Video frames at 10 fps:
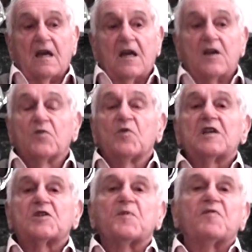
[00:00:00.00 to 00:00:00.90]
In the
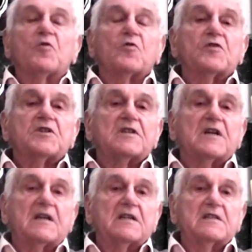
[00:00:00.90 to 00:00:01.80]
weeks before she
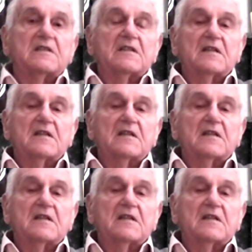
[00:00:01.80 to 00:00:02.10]
died,